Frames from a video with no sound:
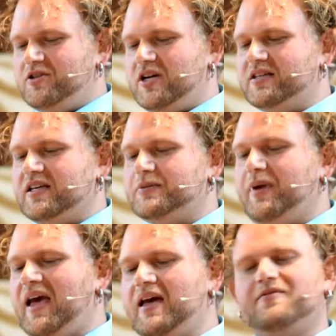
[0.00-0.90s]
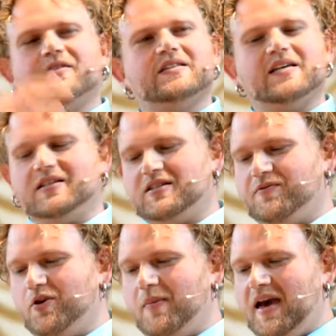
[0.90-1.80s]
Jesus paid for the sins
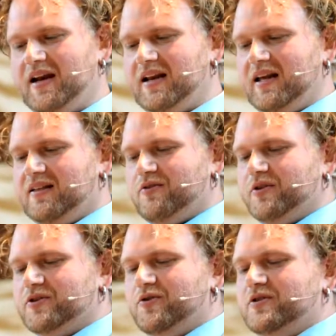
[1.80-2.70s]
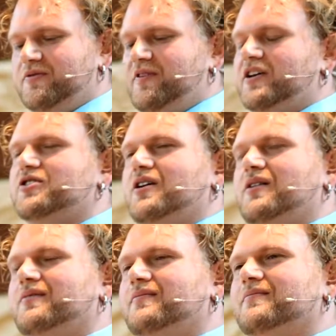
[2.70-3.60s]
of humanity through his
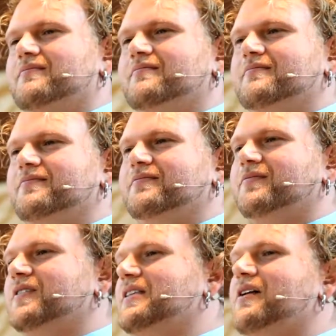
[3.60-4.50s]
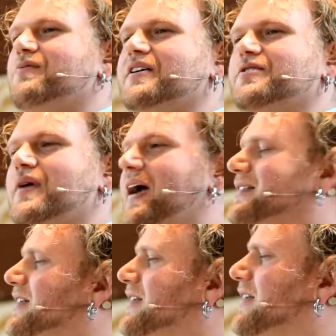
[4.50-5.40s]
crucifixion, was then
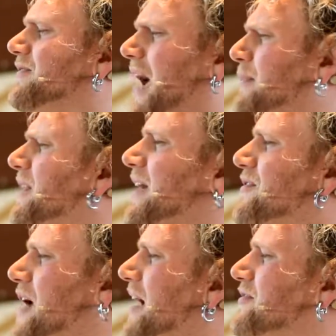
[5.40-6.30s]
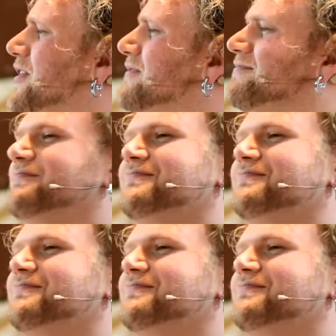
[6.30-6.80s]
resurrected, and lived happily ever after.